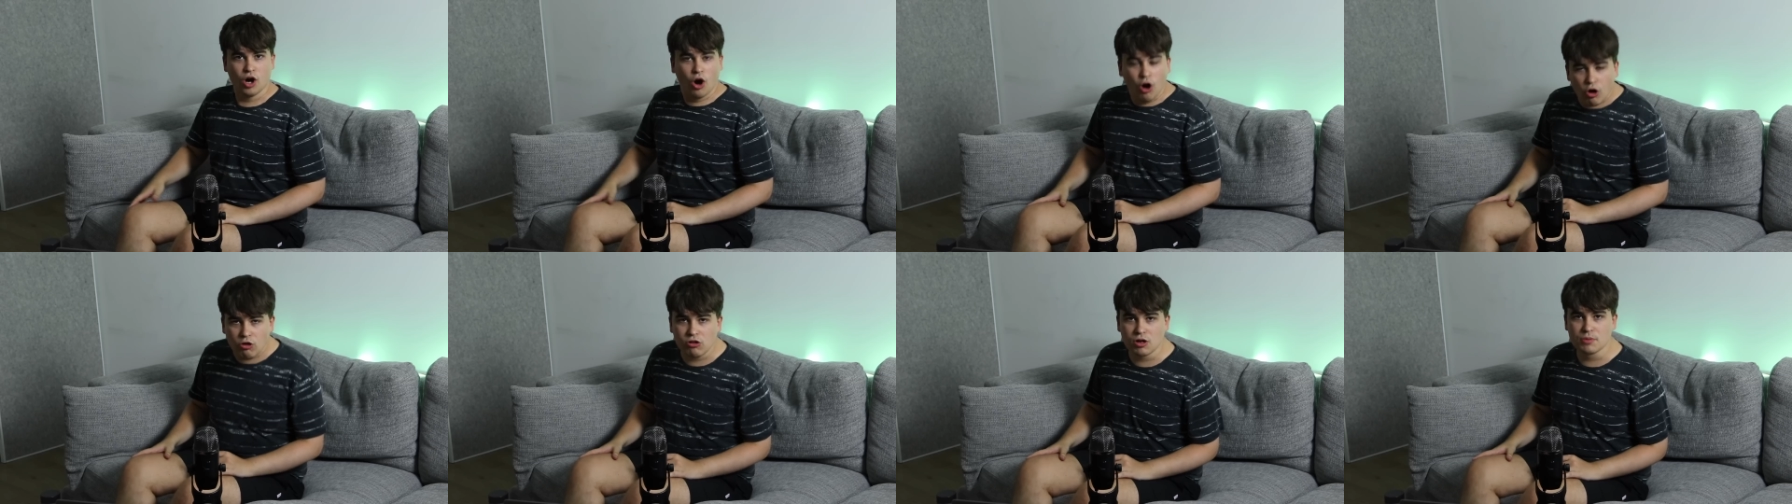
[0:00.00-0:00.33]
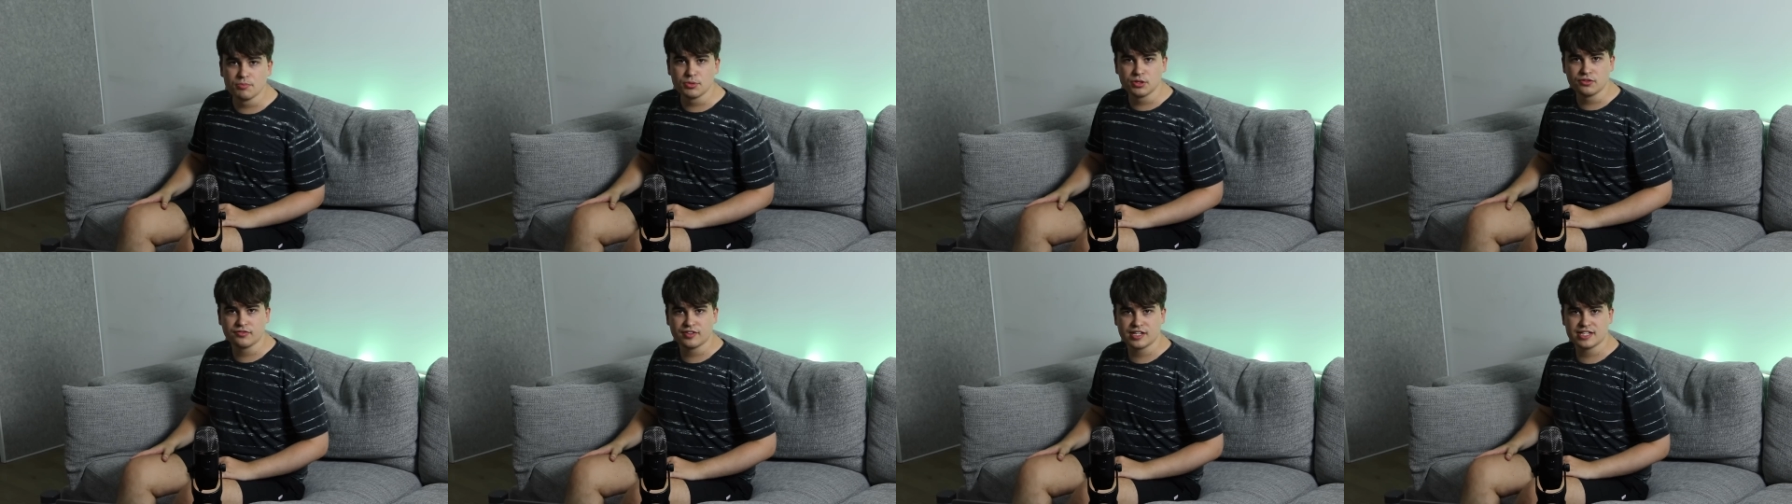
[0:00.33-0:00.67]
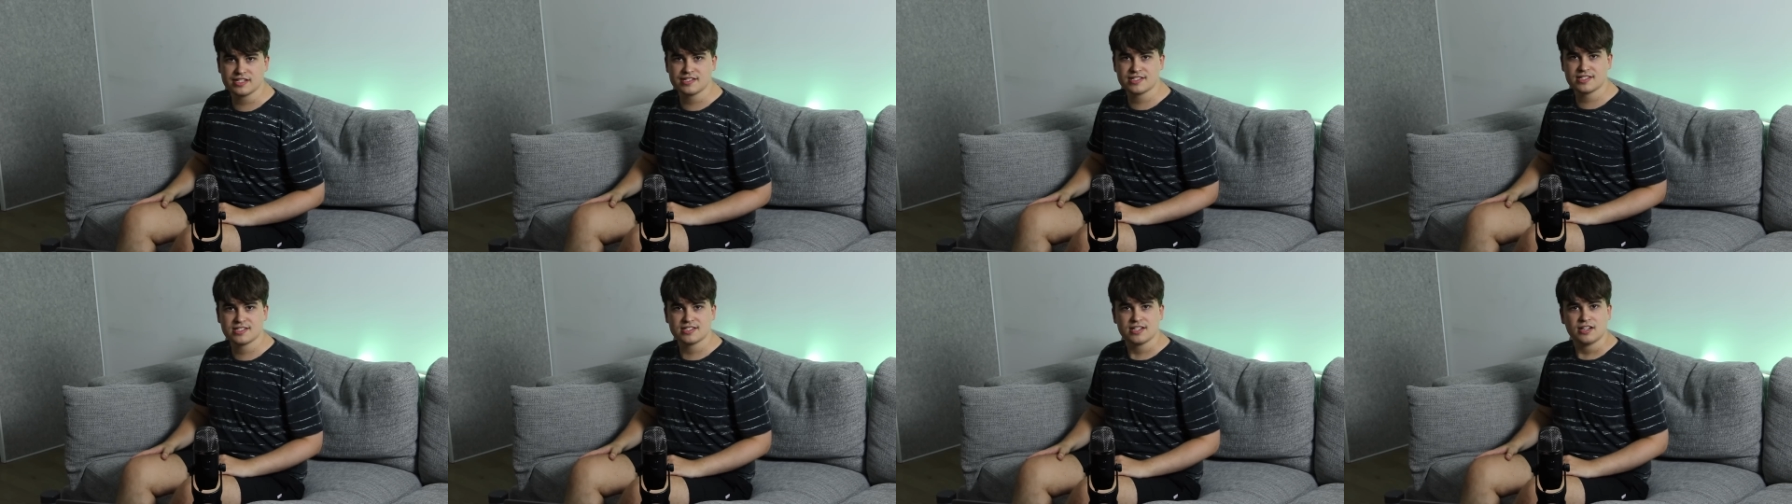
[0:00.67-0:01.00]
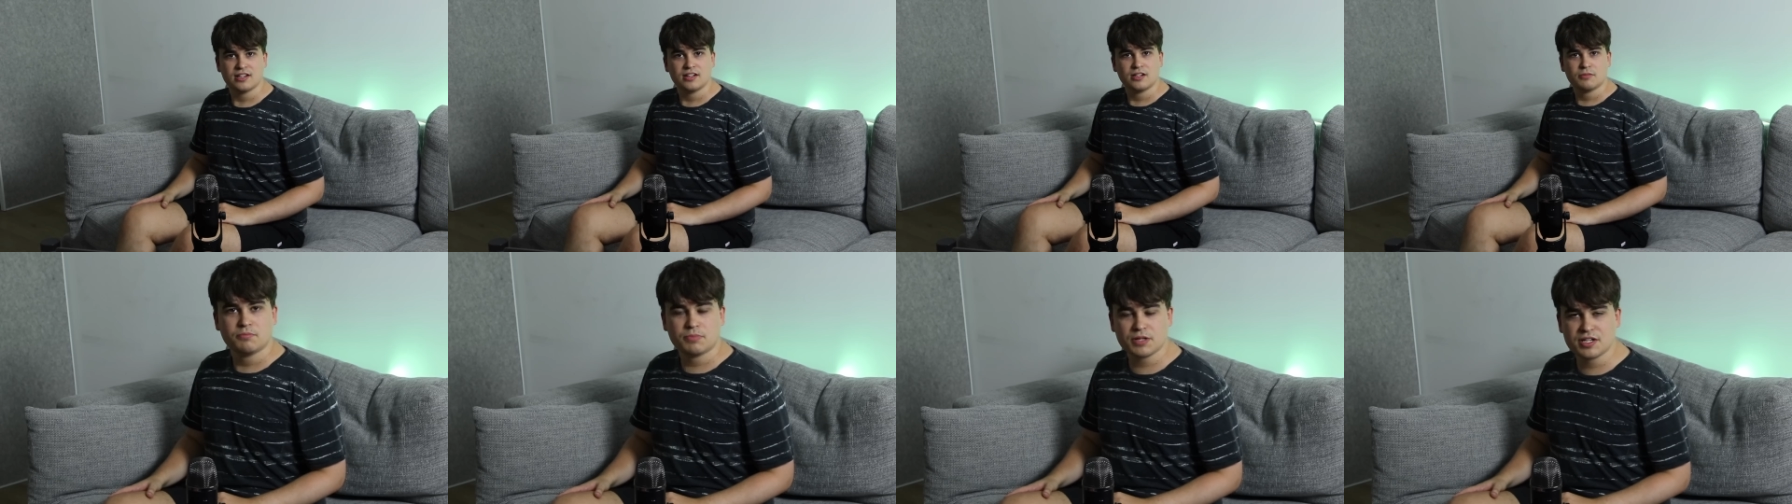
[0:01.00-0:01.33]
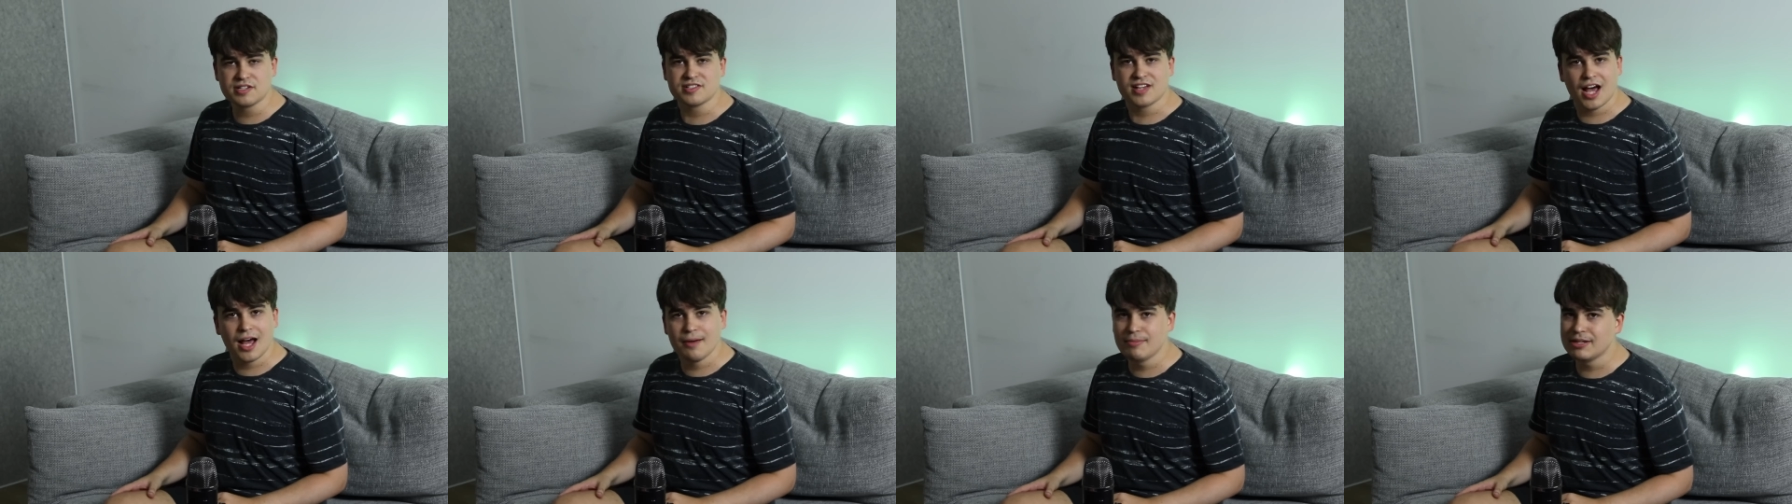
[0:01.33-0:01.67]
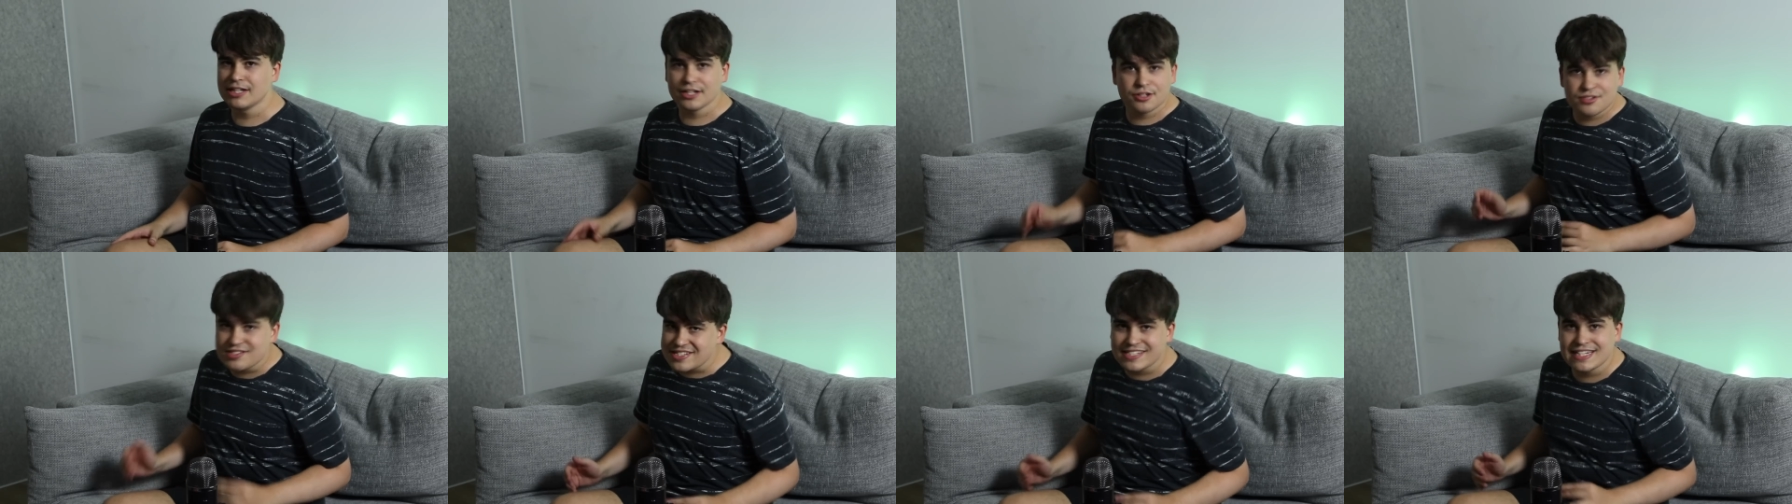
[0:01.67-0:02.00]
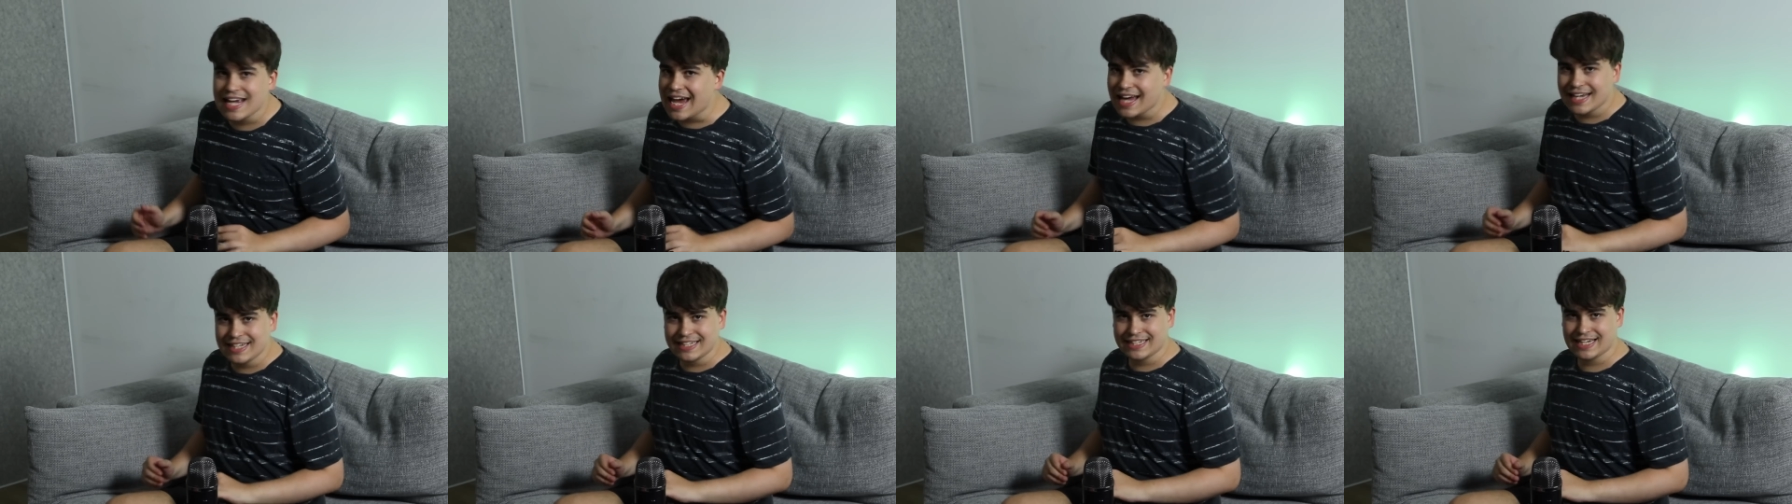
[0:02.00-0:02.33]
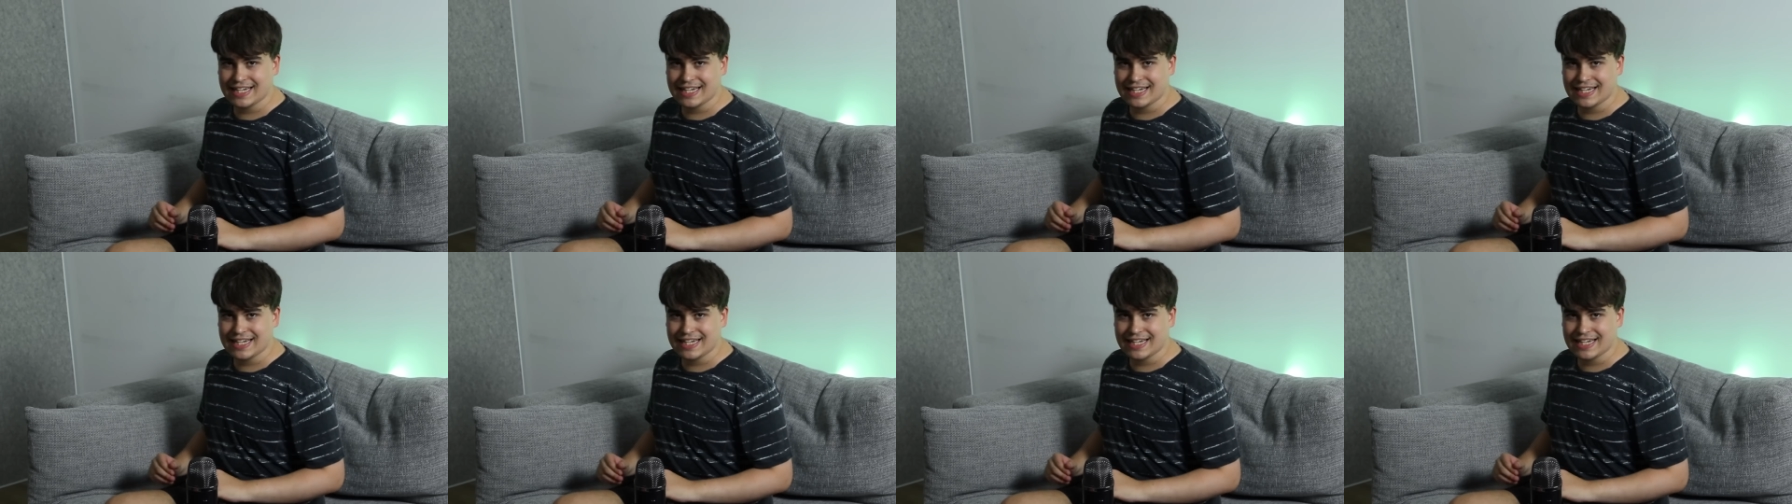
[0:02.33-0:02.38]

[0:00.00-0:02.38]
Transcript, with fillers: horror movies because I'm a little scaredy